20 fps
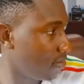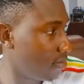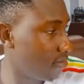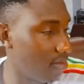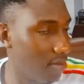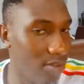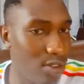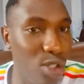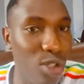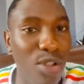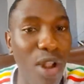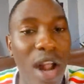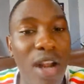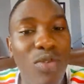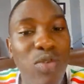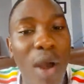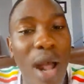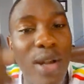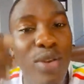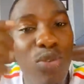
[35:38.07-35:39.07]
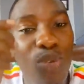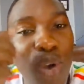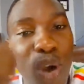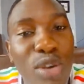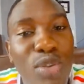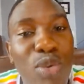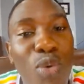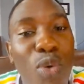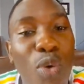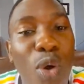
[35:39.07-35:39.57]
You don't want to go to
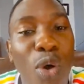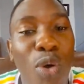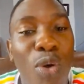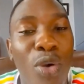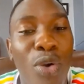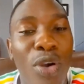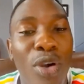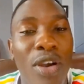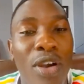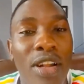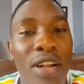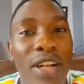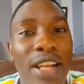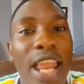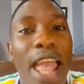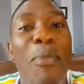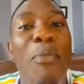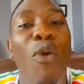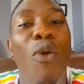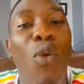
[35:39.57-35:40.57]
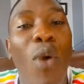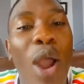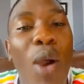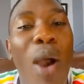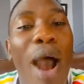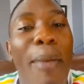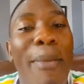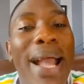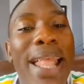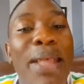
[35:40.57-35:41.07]
war. Naye mukwewa
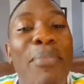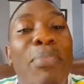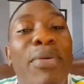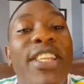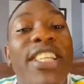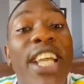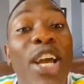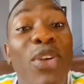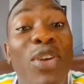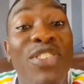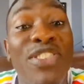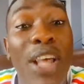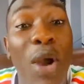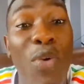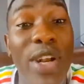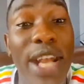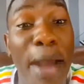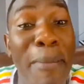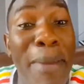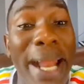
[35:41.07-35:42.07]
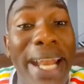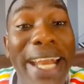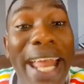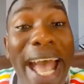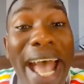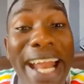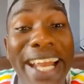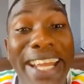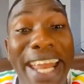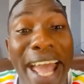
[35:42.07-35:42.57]
amanyi mbujje no sauda
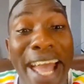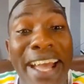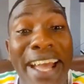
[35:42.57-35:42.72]
madada.